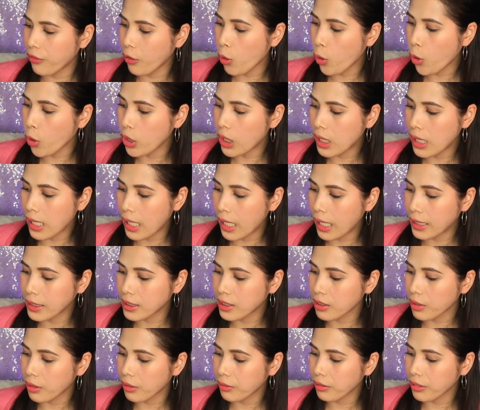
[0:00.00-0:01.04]
four
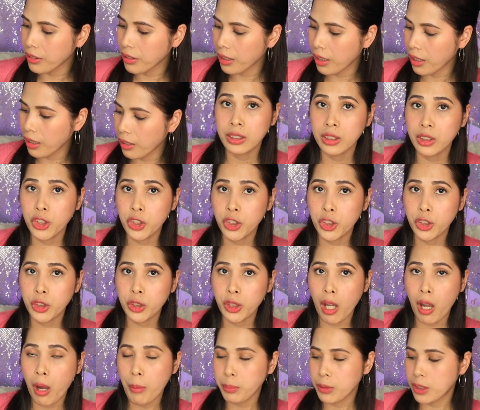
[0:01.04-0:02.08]
lights over there
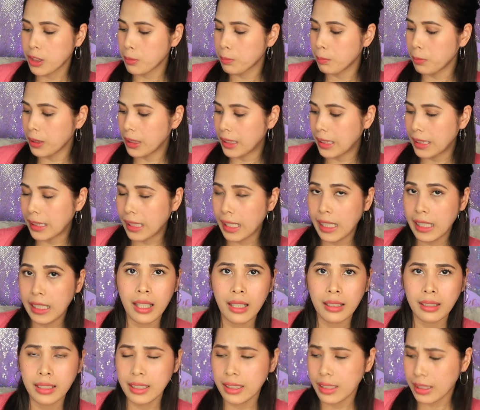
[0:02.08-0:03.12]
stops blinking
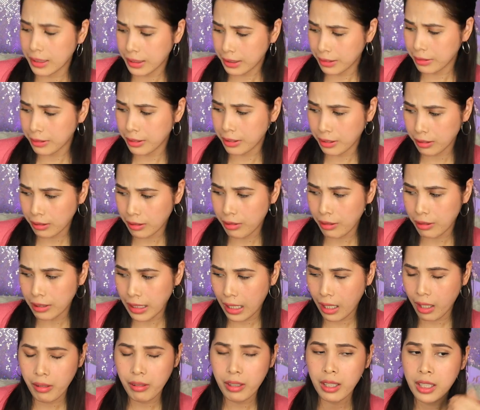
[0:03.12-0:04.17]
I think that's good to go
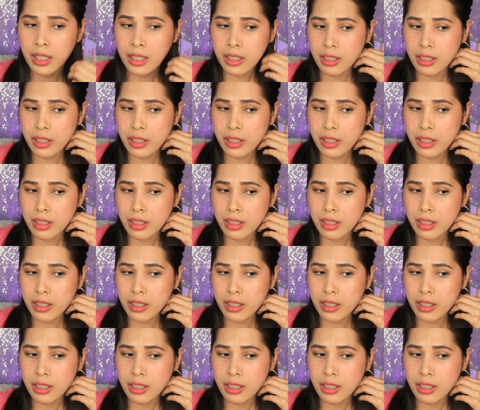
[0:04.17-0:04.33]
now